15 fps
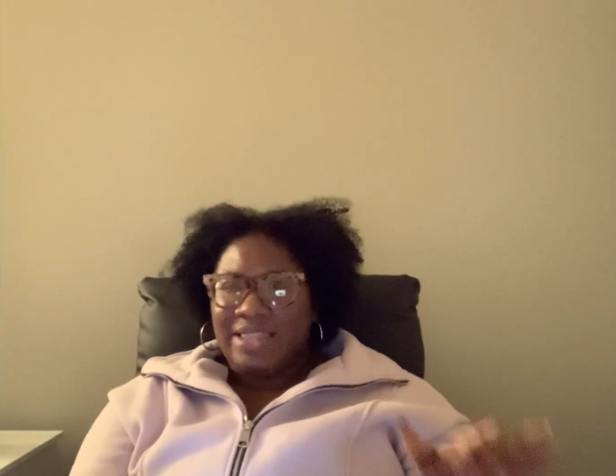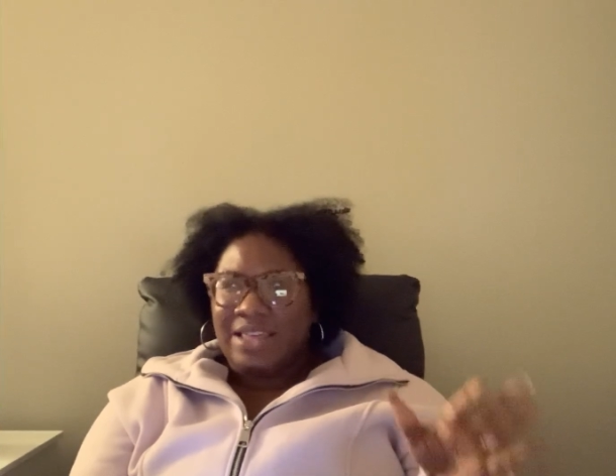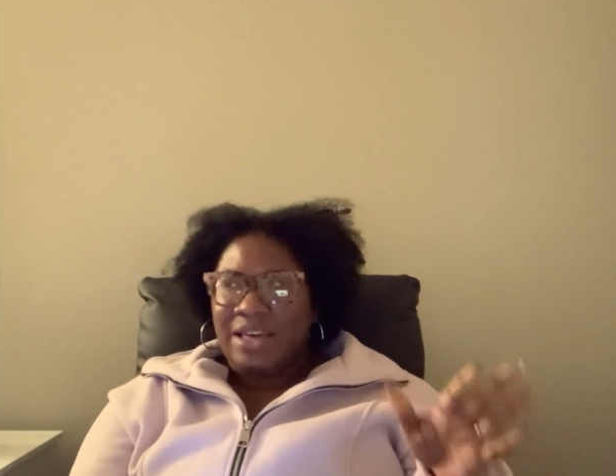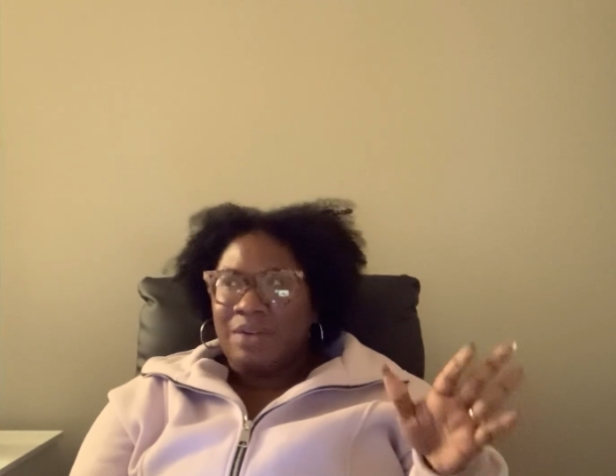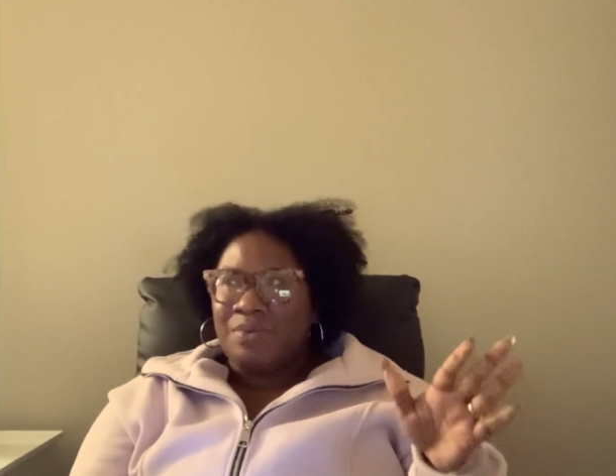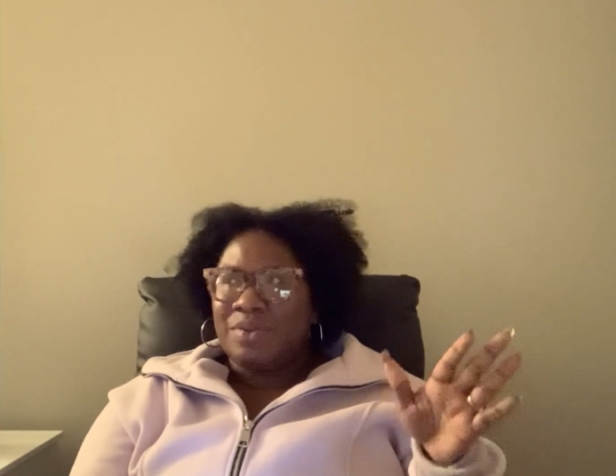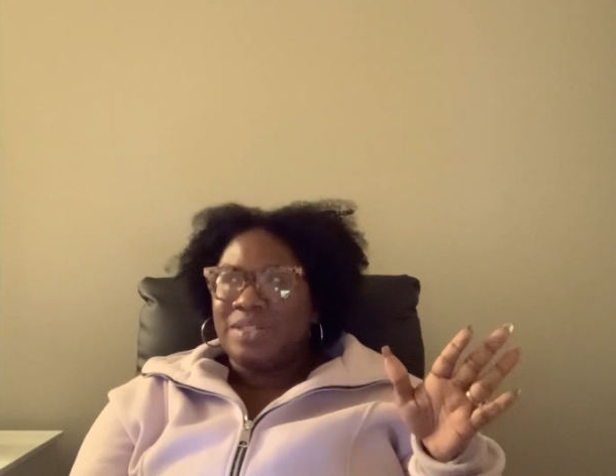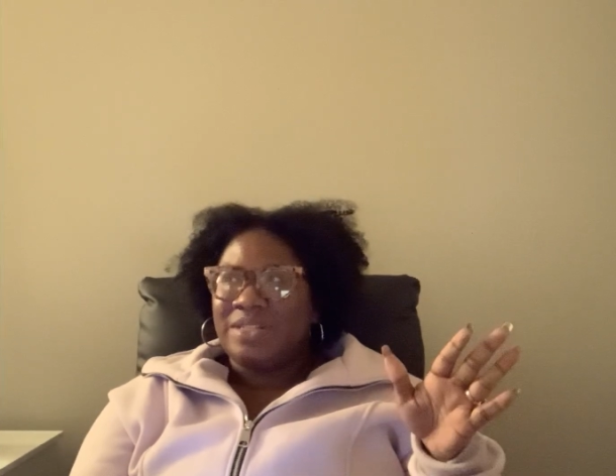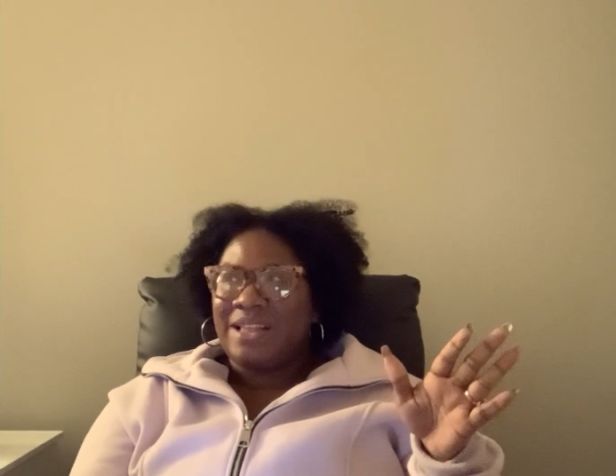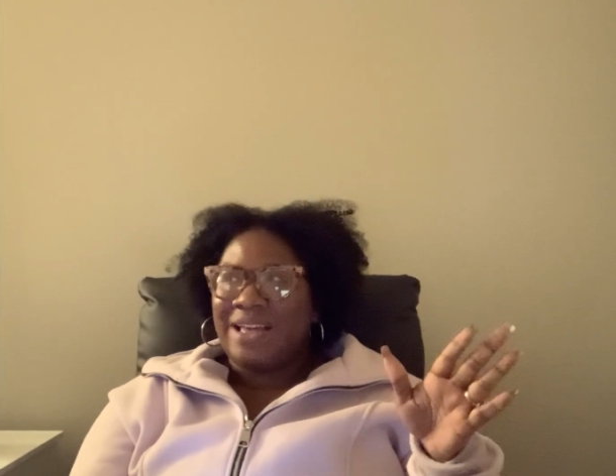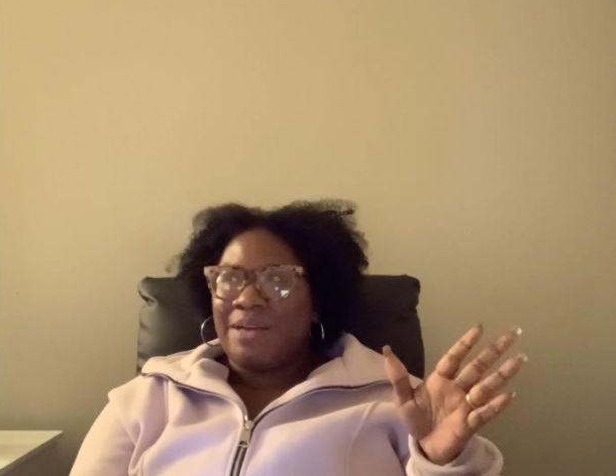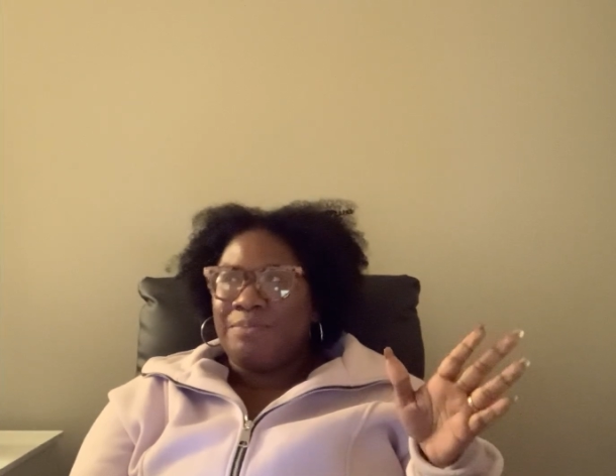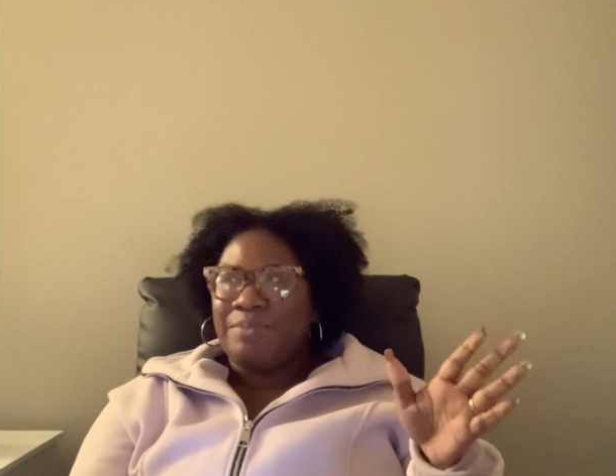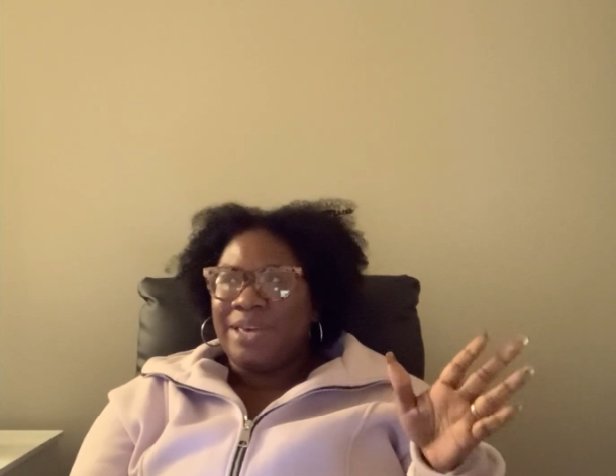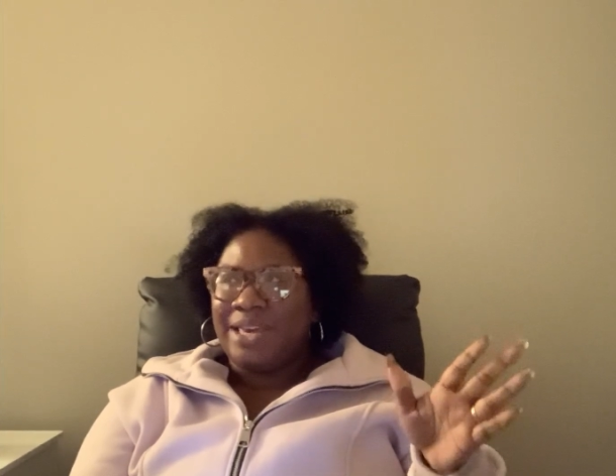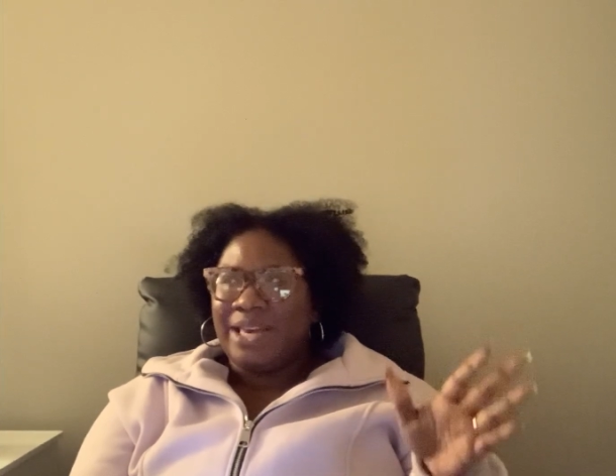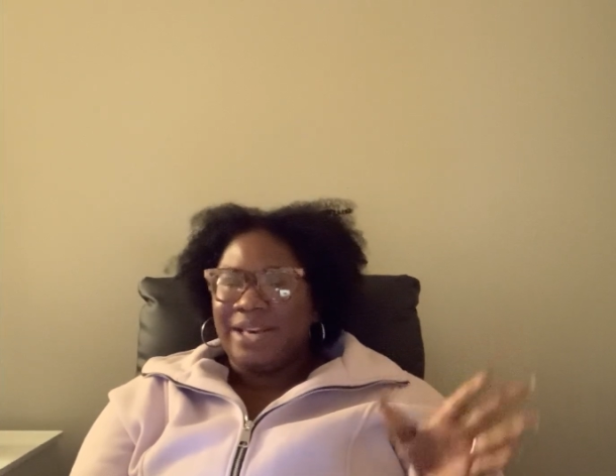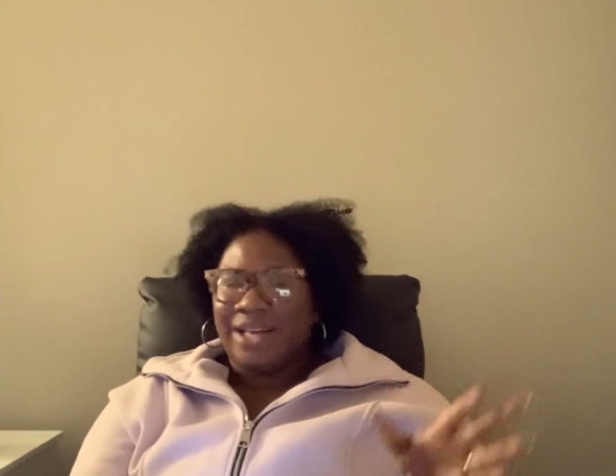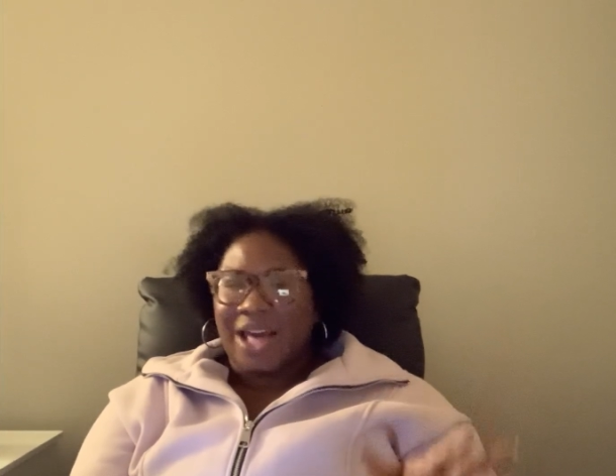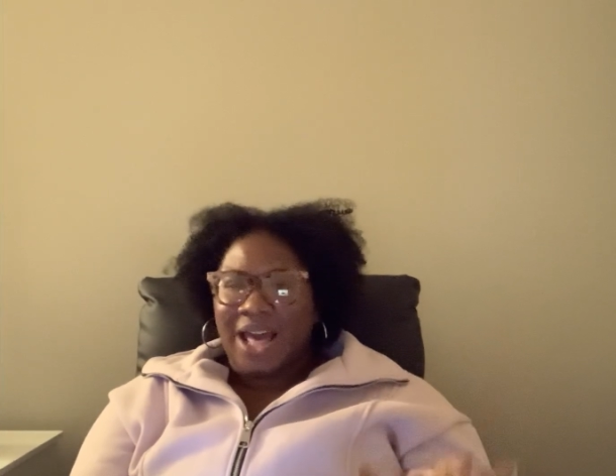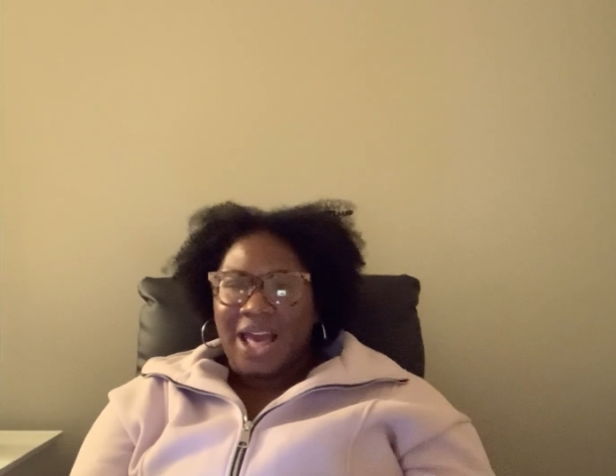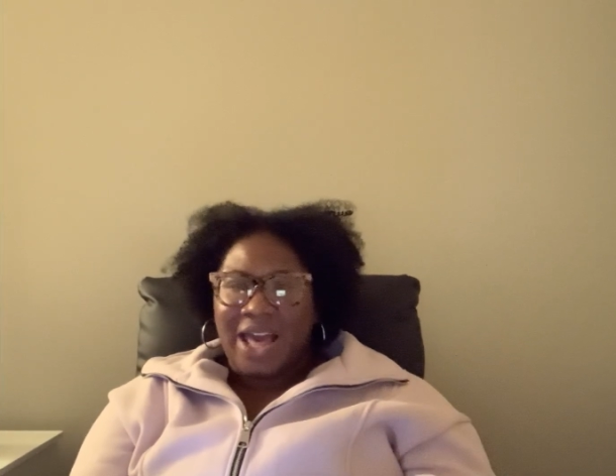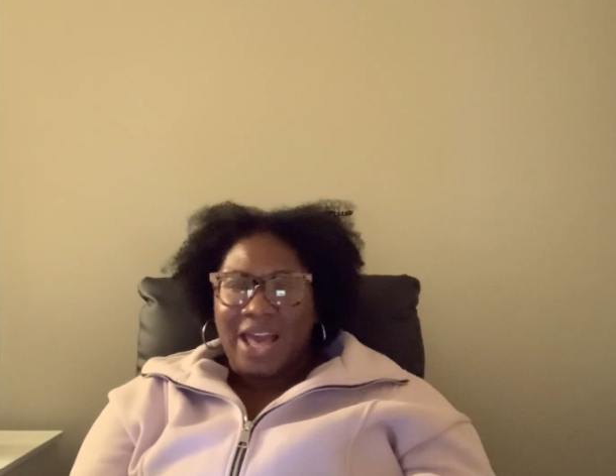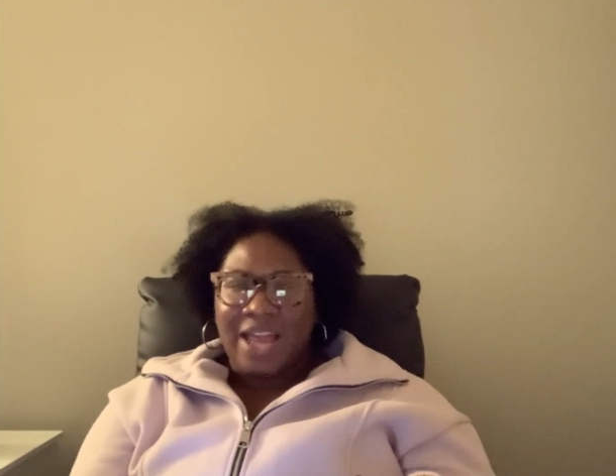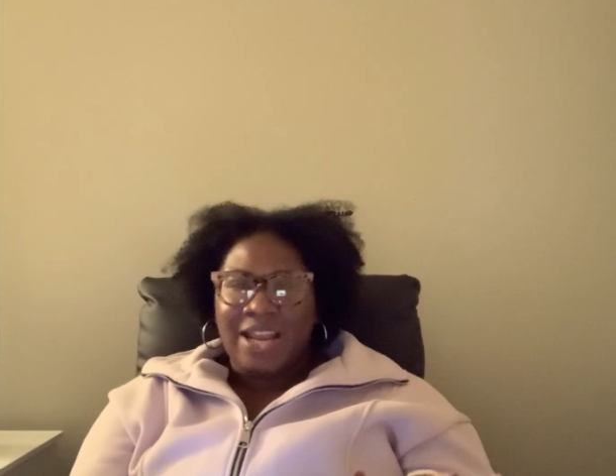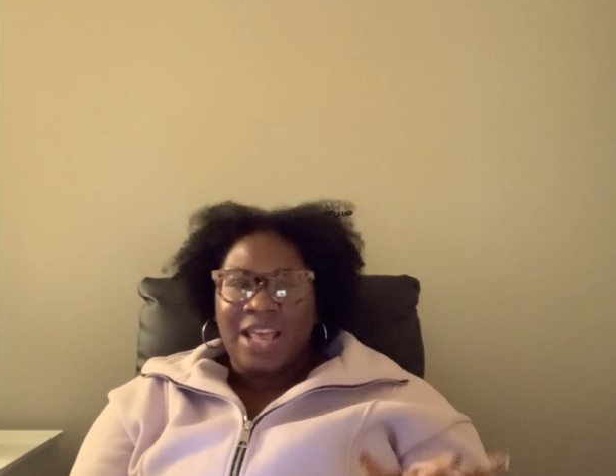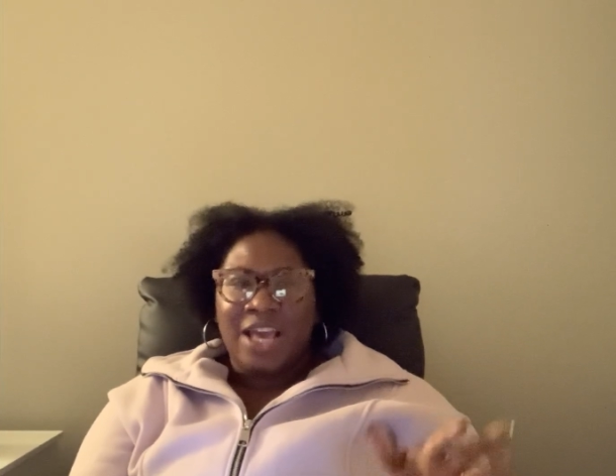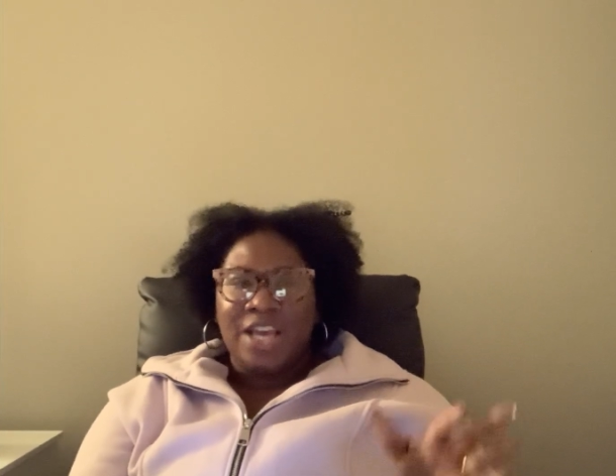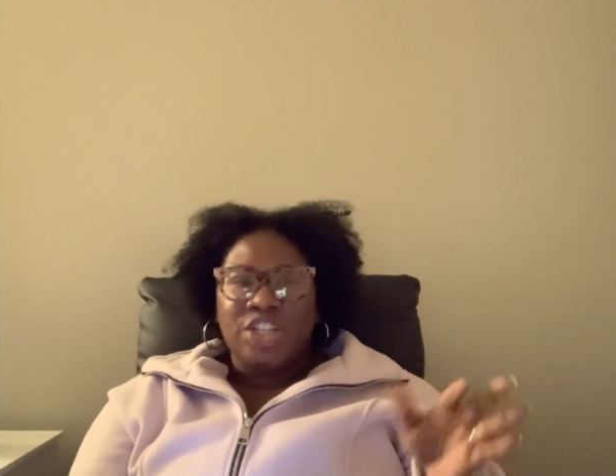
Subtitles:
That was not being kind.